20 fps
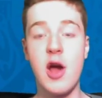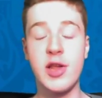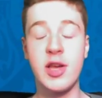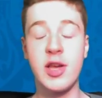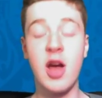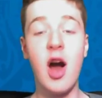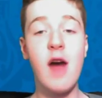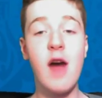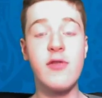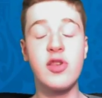It's a
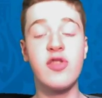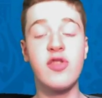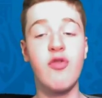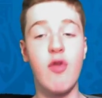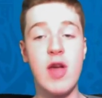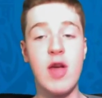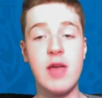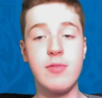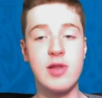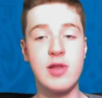kind of
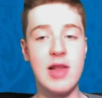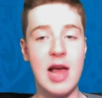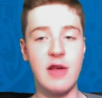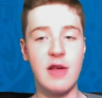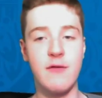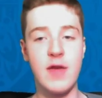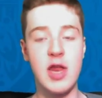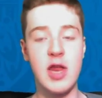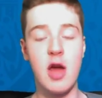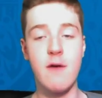
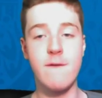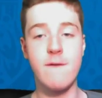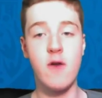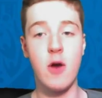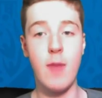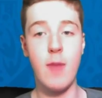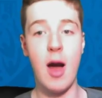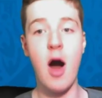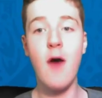stream/video format.